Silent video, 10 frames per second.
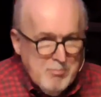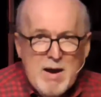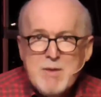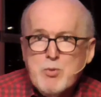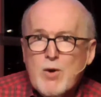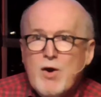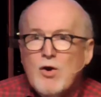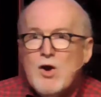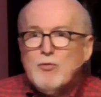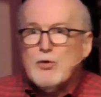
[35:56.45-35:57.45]
My
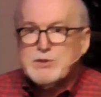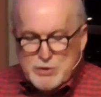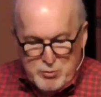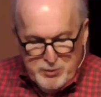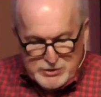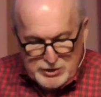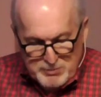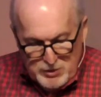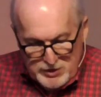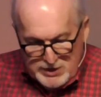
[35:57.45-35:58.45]
prayer for Stonebridge
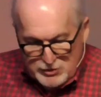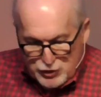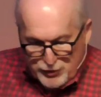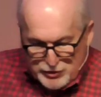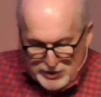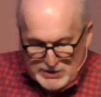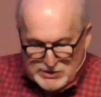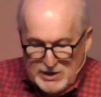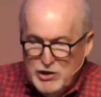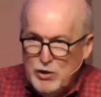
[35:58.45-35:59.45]
Community Church
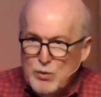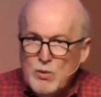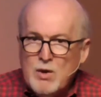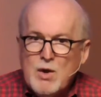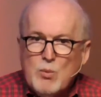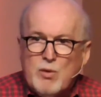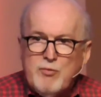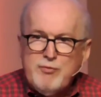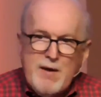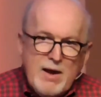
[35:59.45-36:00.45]
is that you will
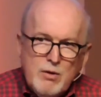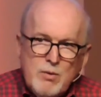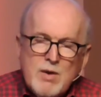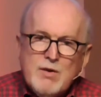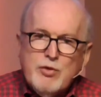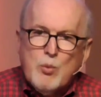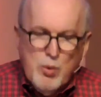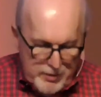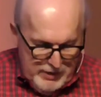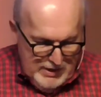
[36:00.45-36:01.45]
follow the
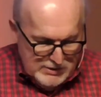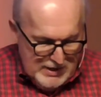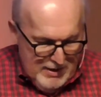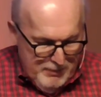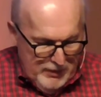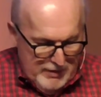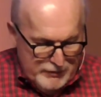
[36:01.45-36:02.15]
worthy example